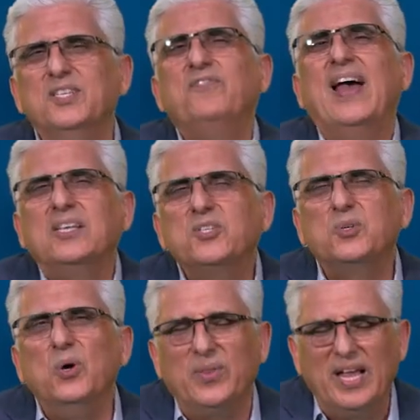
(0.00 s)
this
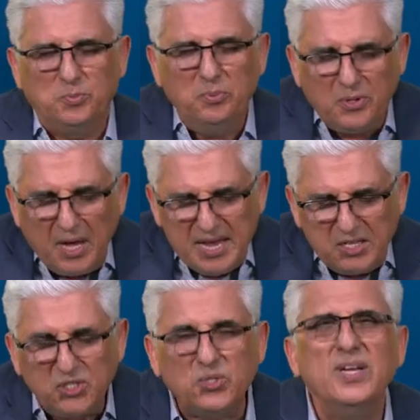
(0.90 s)
fast growth has put
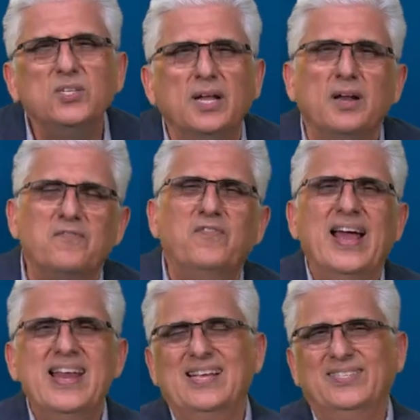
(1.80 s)
stress on our
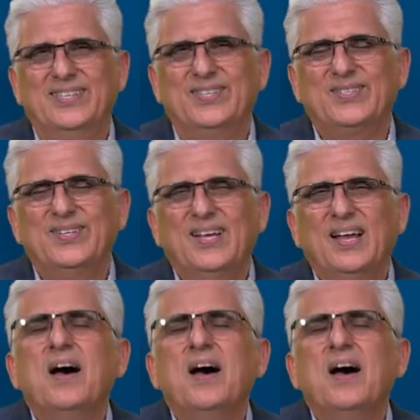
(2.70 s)
finances.